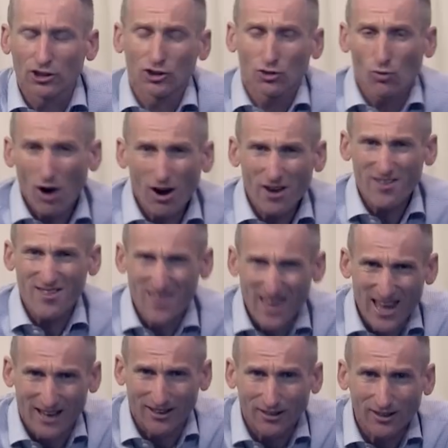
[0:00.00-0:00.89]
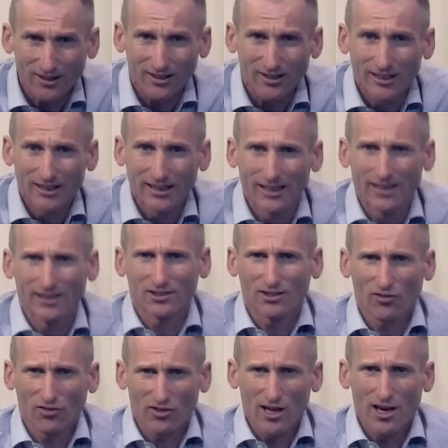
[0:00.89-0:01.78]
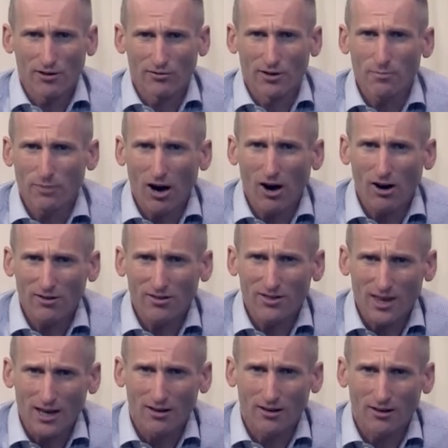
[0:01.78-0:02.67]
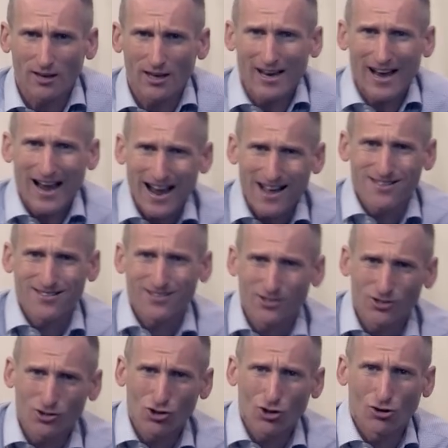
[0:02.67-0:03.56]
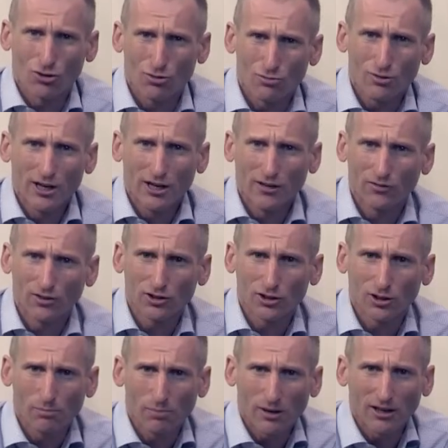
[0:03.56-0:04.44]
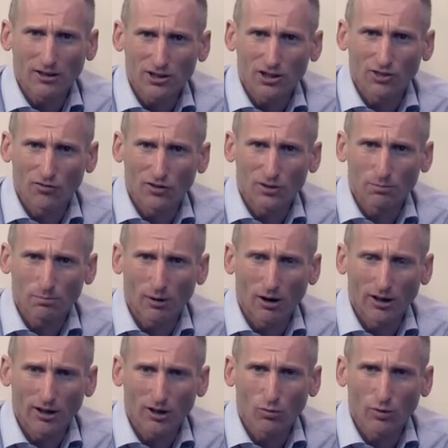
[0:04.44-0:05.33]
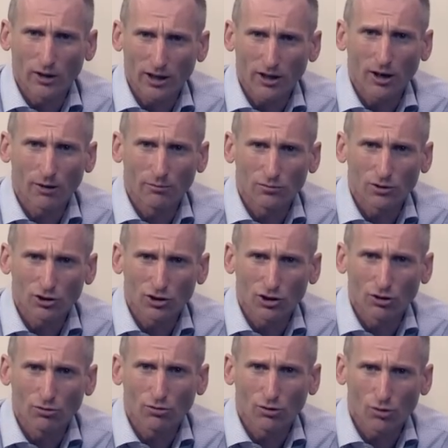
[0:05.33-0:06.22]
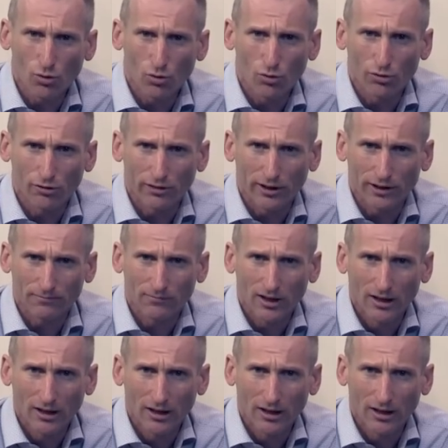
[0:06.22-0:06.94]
So I think, and it's a theory, but I think it adds to the stability of this bike when it comes to cornering.